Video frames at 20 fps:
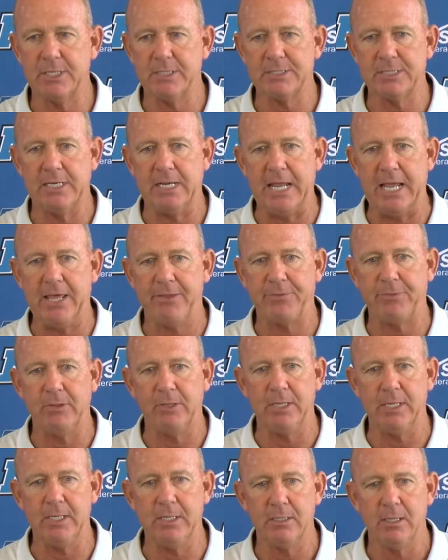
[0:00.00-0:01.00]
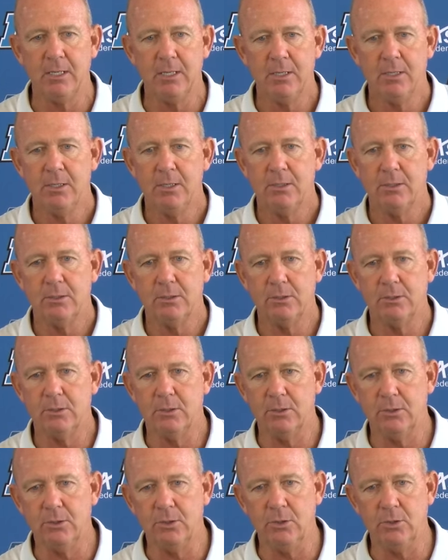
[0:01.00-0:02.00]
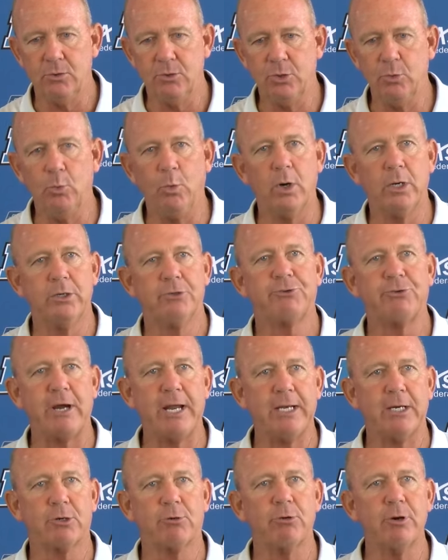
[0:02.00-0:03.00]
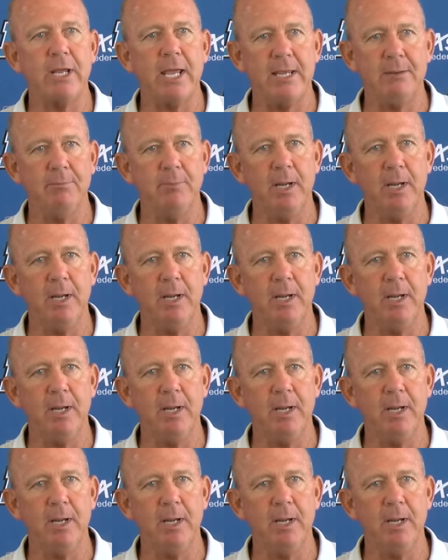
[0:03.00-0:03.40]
as an athlete you know you want to try to create